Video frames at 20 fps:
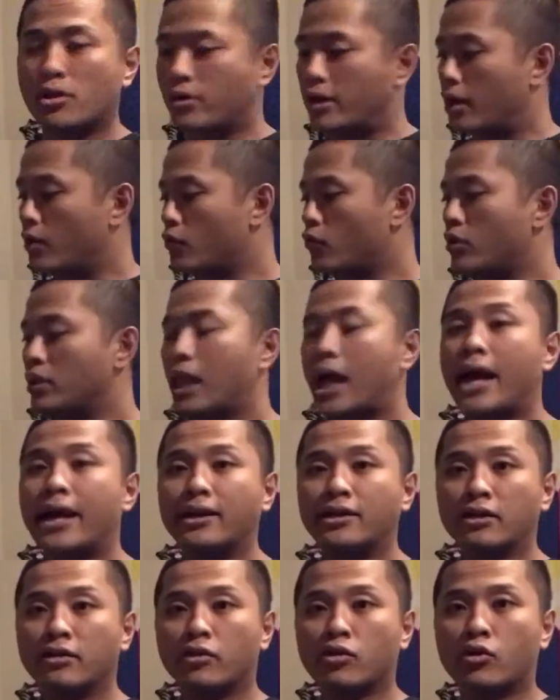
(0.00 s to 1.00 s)
okay,
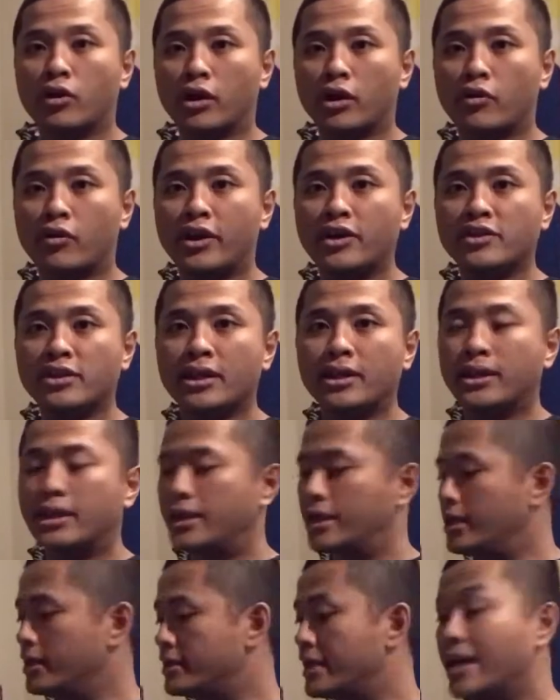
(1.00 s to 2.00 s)
increasing
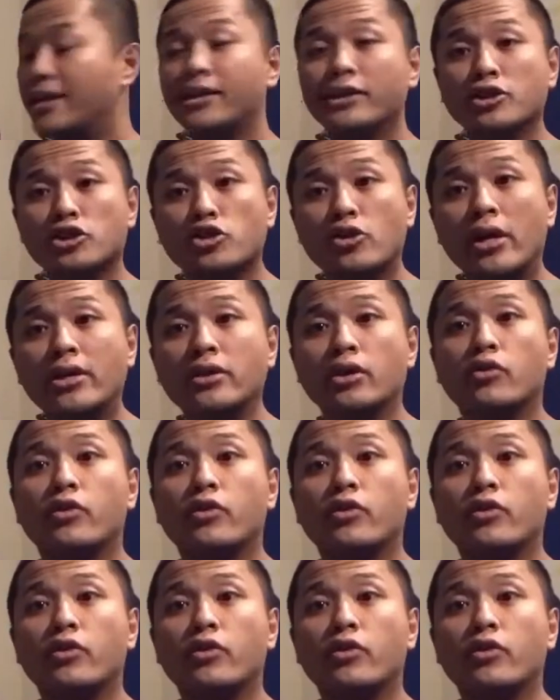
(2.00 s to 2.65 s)
the tendon strength,